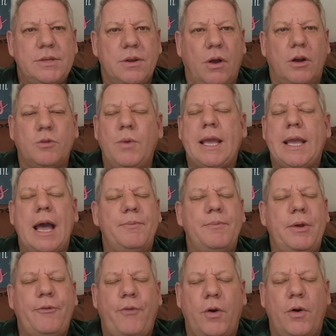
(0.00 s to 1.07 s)
Lord, we come
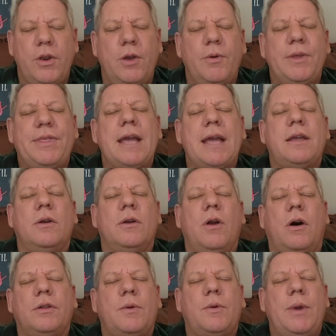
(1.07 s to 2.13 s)
before you. We thank you,
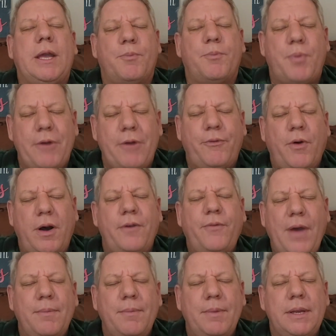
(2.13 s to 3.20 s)
Lord, that we can pray for our
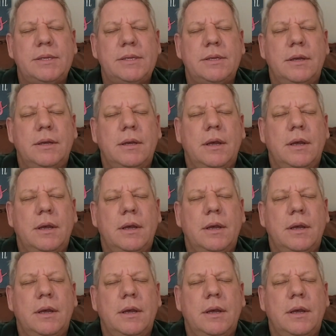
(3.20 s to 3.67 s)
families.